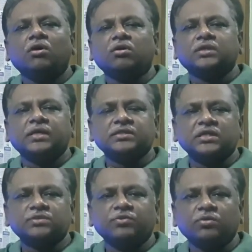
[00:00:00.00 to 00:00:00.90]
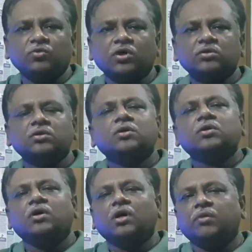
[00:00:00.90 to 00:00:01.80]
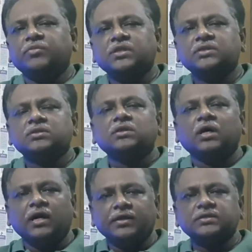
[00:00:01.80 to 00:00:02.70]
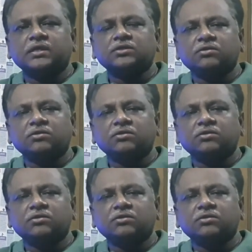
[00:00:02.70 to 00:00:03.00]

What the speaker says: or the research framework of this research.